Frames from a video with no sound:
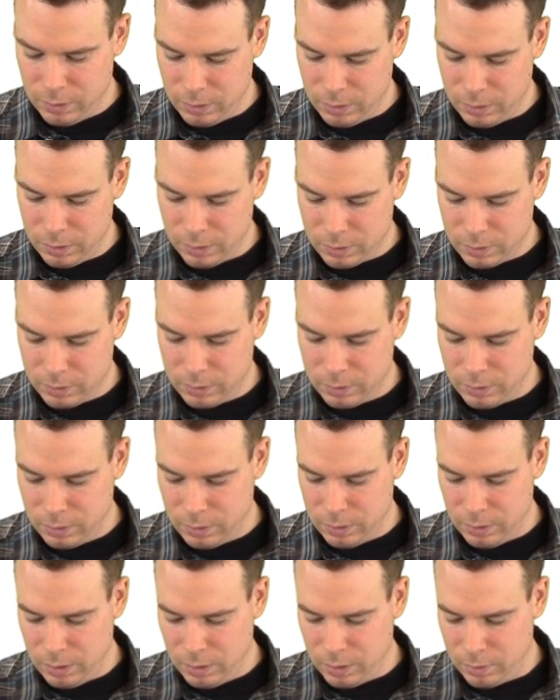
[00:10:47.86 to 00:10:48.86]
x to
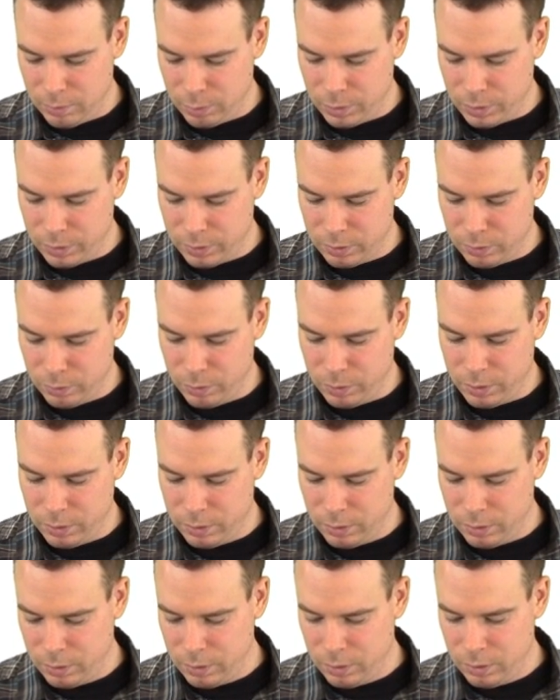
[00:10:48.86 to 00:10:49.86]
the n plus
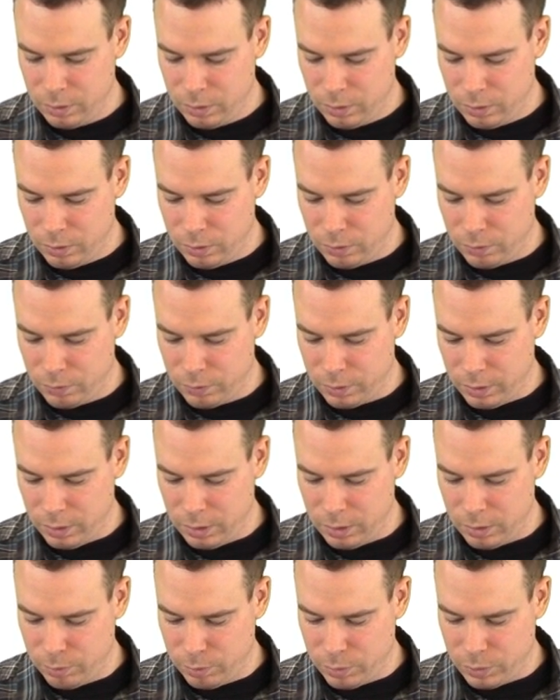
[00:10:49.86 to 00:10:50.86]
1 over
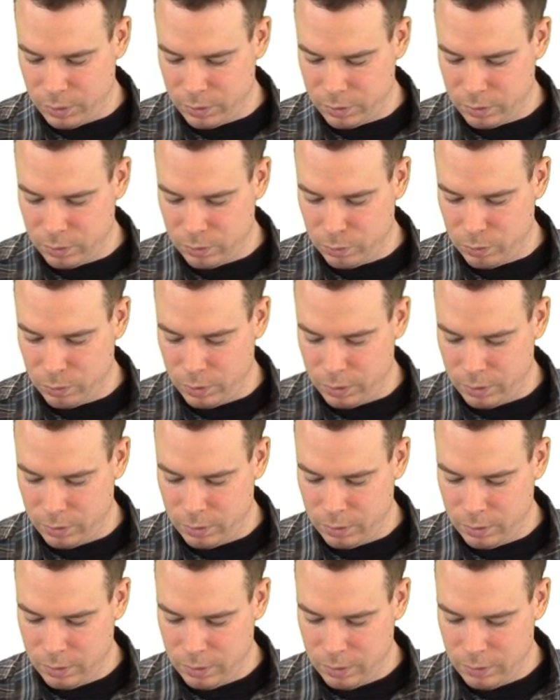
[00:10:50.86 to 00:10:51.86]
n plus 1
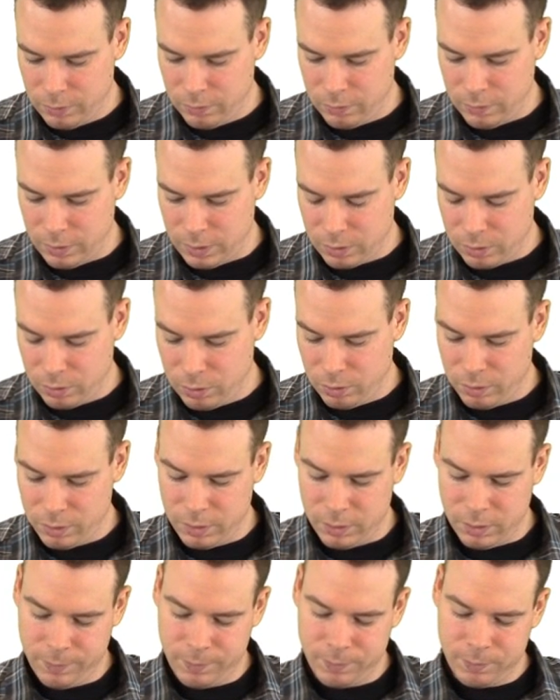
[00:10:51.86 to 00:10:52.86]

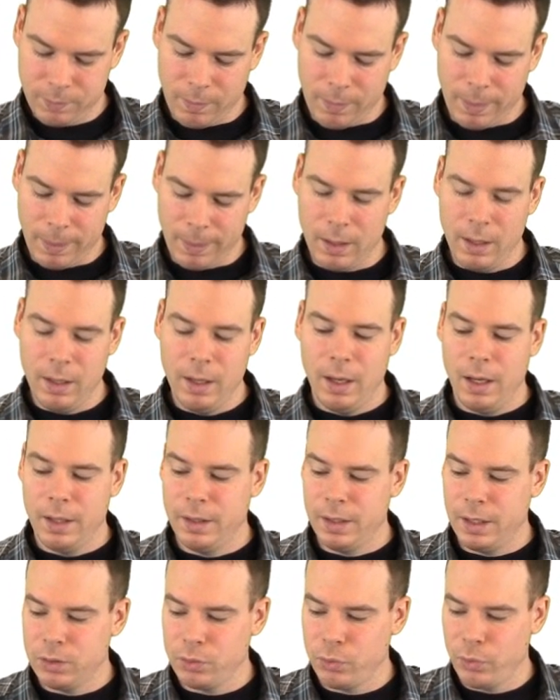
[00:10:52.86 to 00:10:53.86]
factorial.
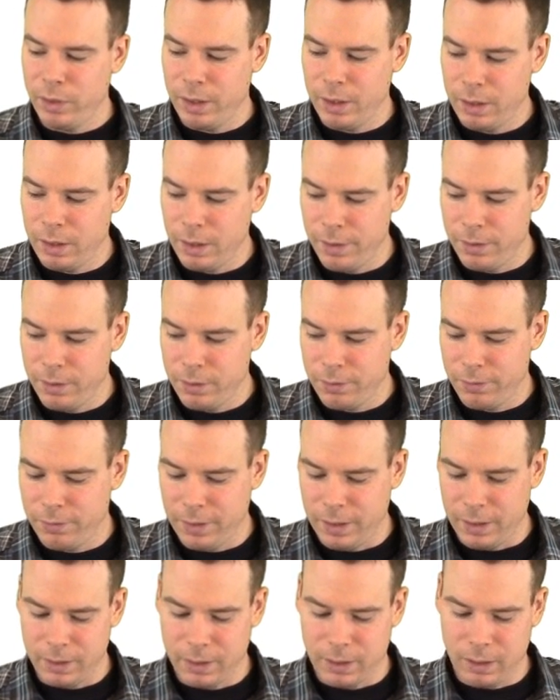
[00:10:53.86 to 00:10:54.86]
And that's where that other
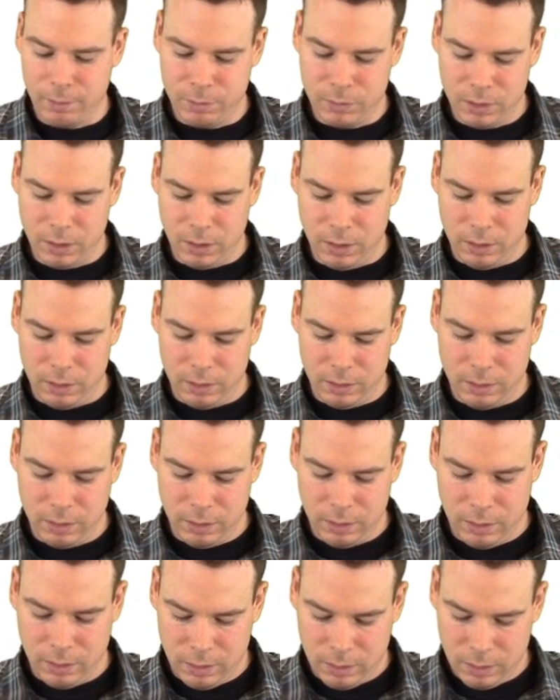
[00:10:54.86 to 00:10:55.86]
fact comes in
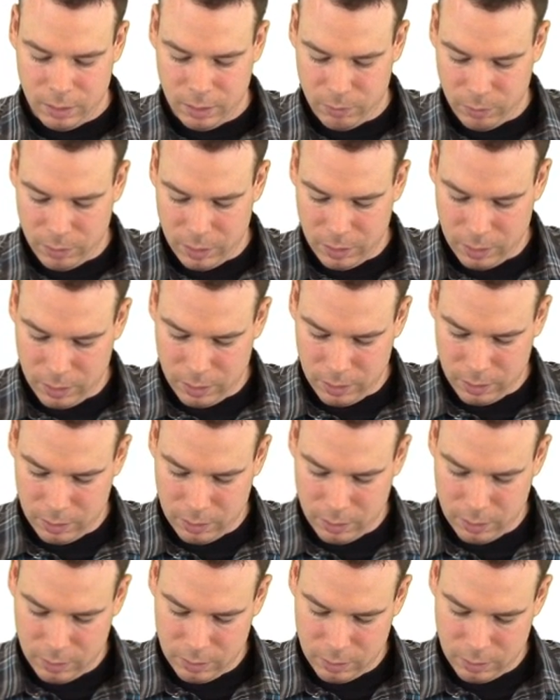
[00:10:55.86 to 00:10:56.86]
that we had.
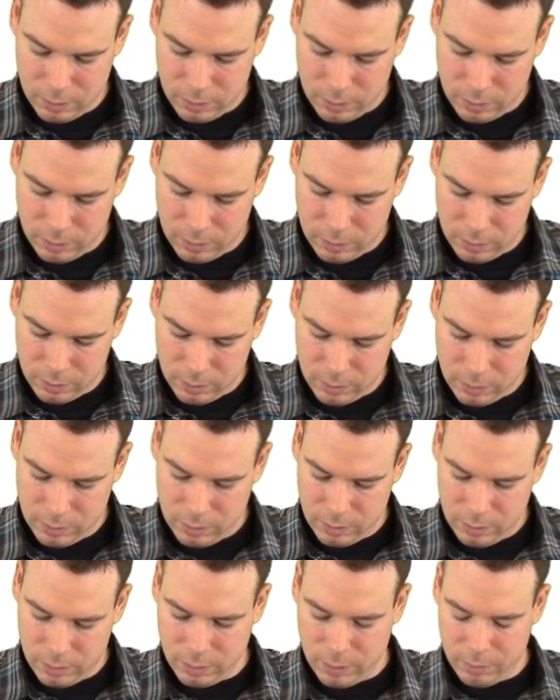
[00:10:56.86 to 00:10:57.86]

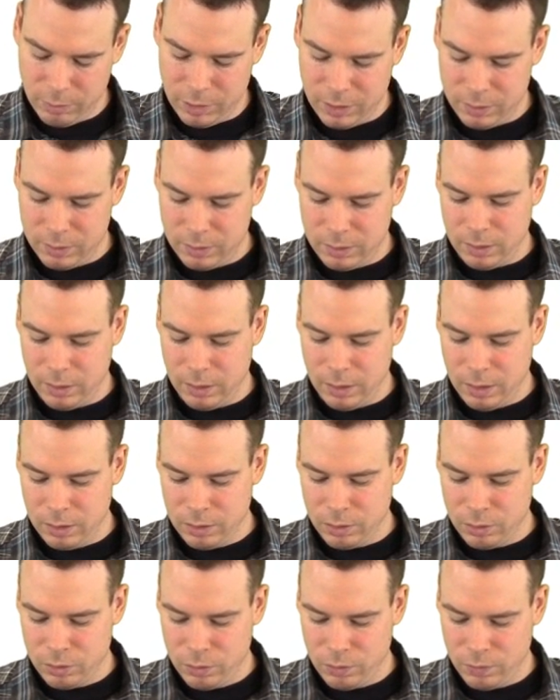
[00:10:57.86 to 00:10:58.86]
The limit as n
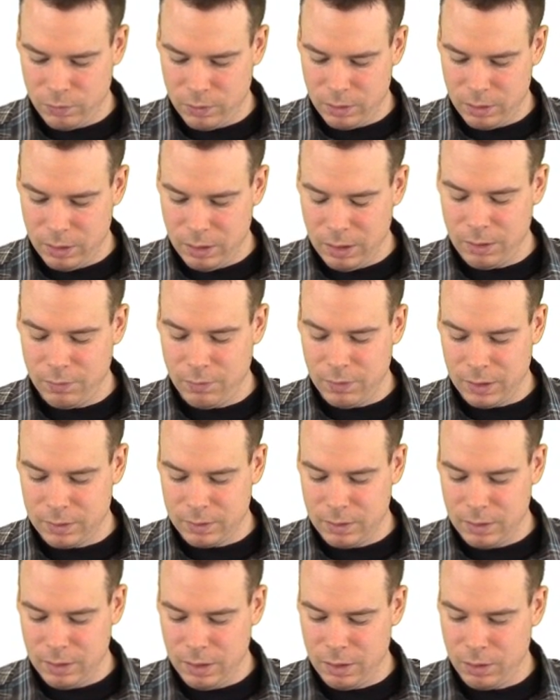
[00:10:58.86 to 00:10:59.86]
goes to infinity of x
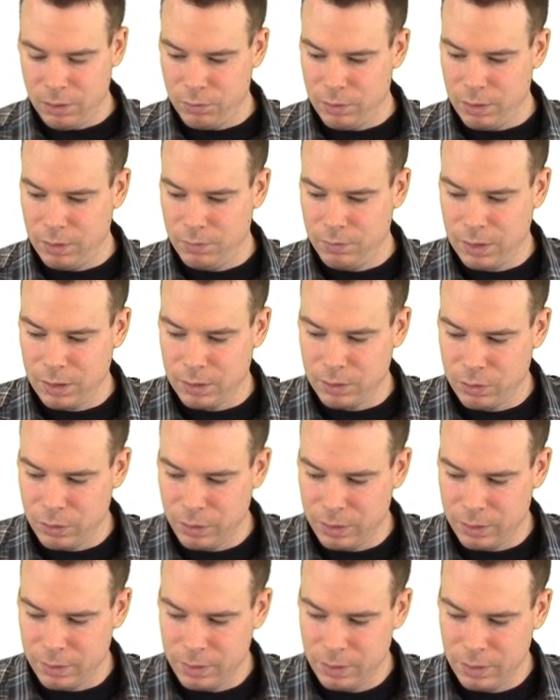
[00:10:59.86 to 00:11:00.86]
to the n over n
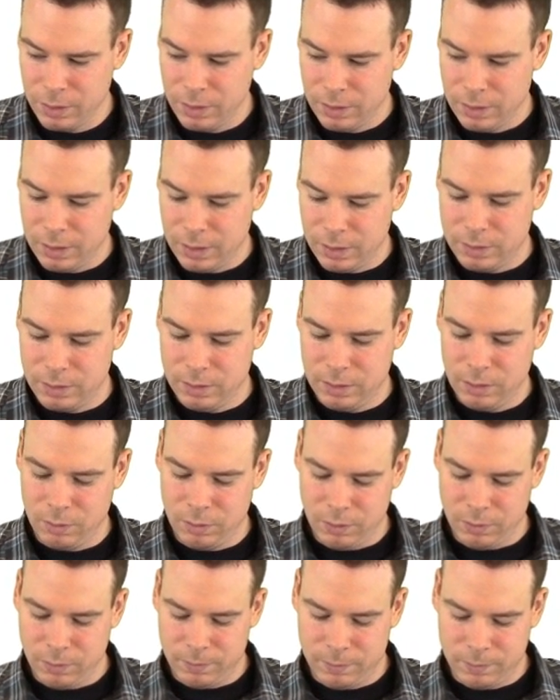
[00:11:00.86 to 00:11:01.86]
factorial, that's
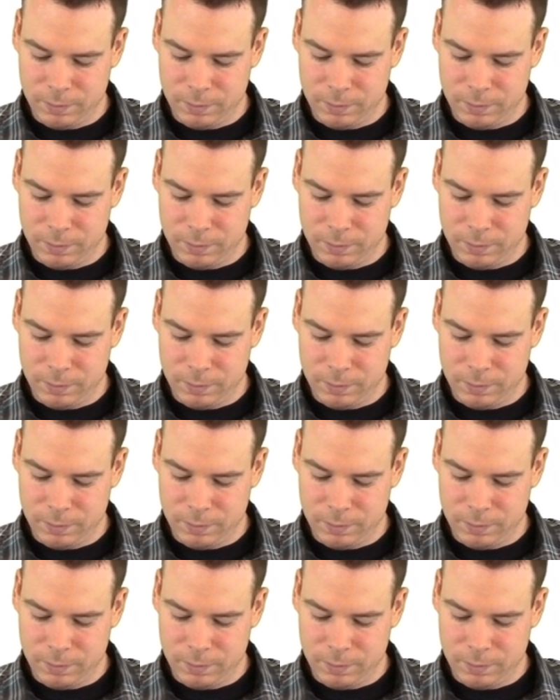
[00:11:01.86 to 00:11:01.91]
0.